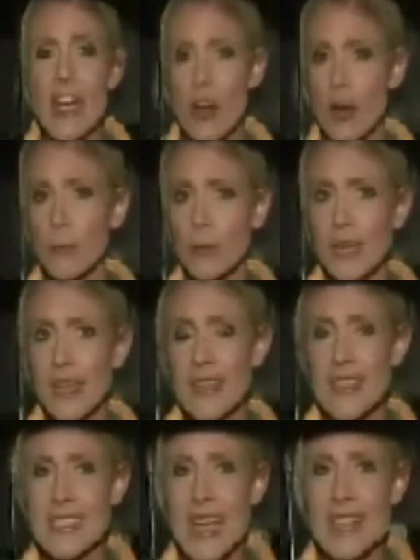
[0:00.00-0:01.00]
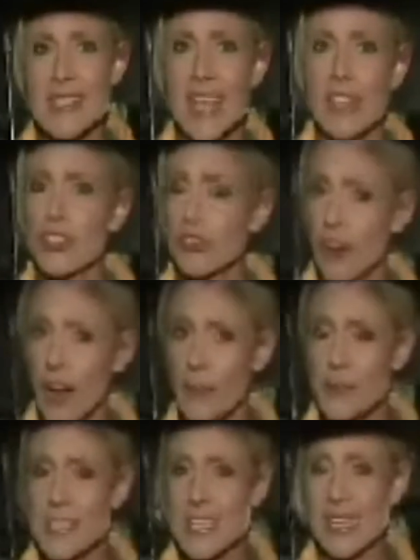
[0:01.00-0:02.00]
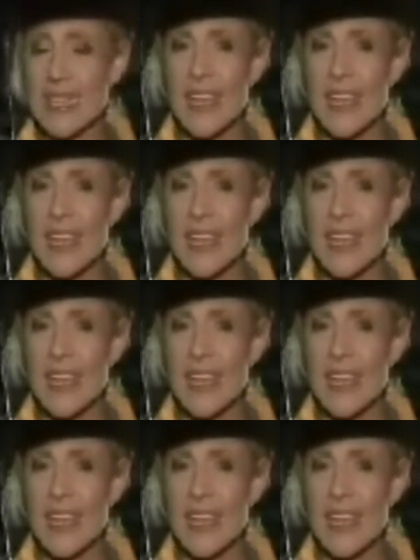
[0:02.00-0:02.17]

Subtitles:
are working this as a crime scene,